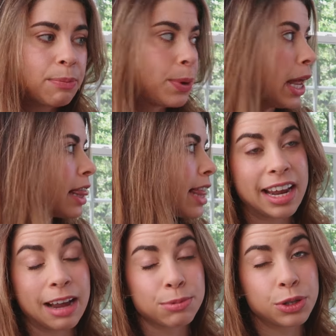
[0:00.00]
but
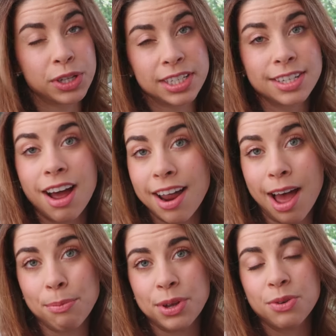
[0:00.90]
that absolutely did not
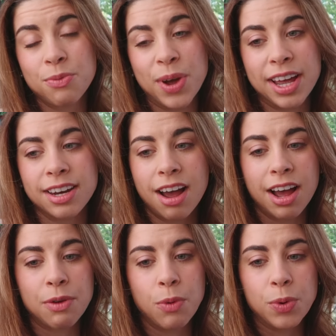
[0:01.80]
happen when
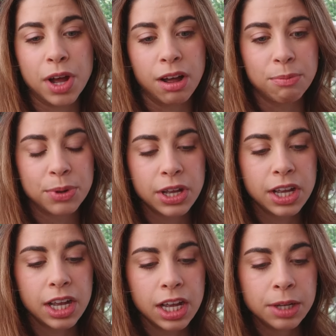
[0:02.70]
I woke up
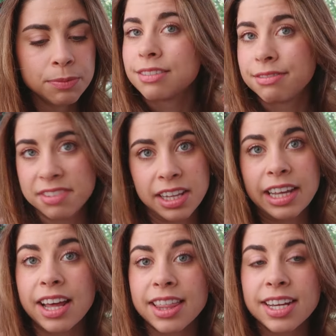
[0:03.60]

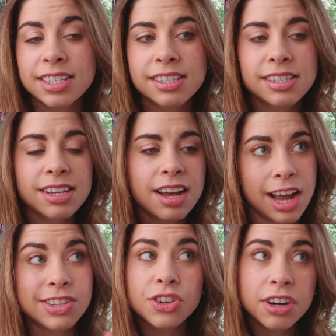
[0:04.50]
feeling like this.
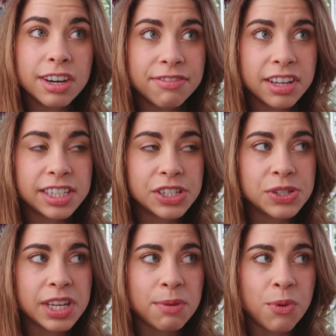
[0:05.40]
Yeah, I started to feel it
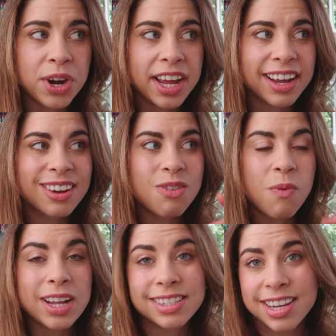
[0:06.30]
Tuesday morning.
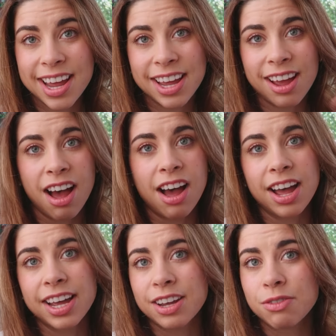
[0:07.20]
Wednesday,
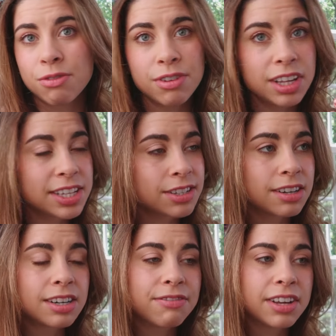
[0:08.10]
I really
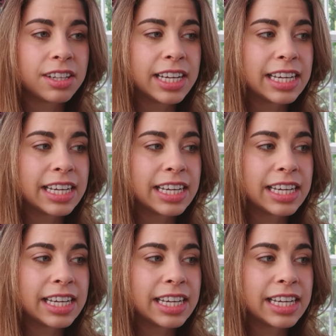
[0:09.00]
started to feel